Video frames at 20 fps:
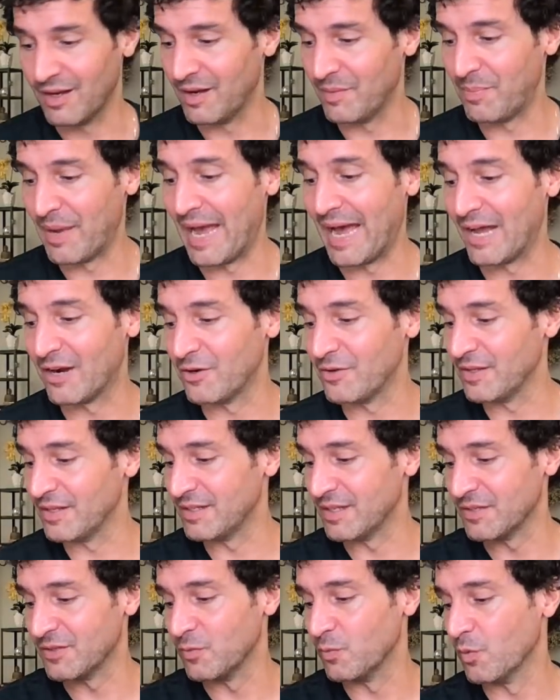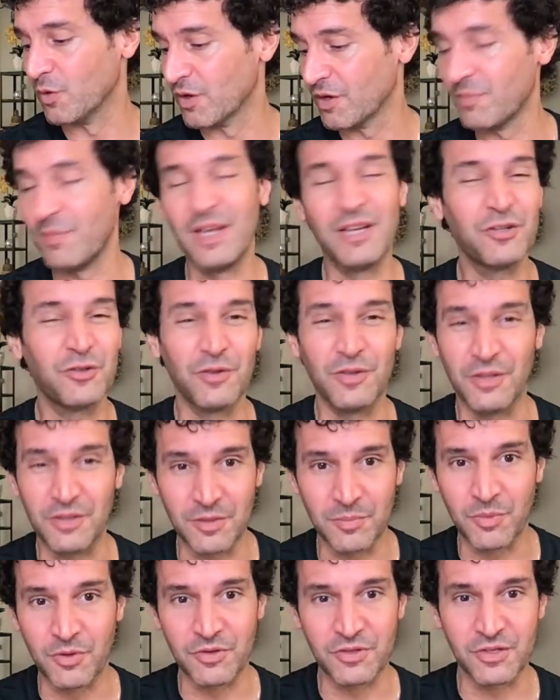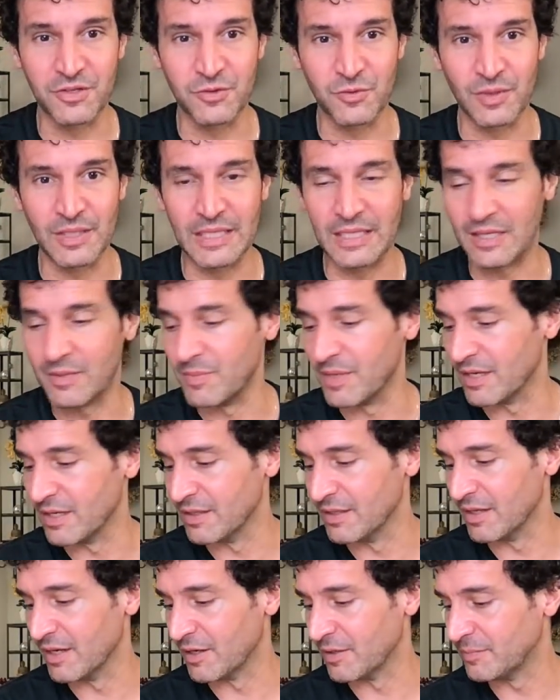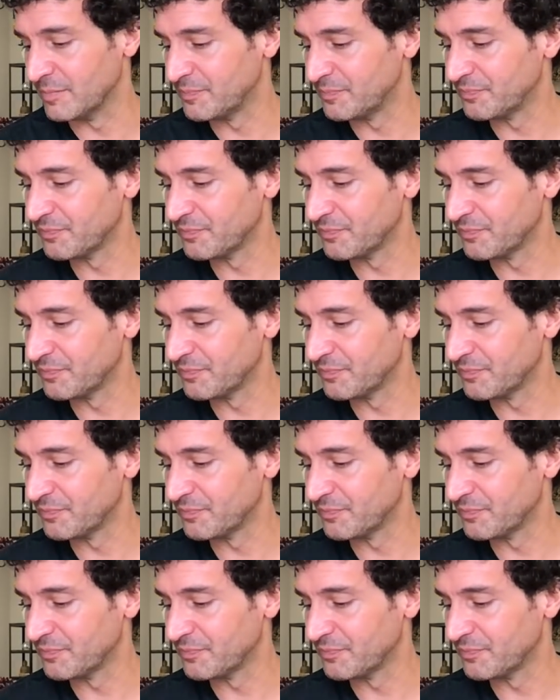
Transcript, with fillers: pattern that doesn't work. Make sure that the person's really committed there.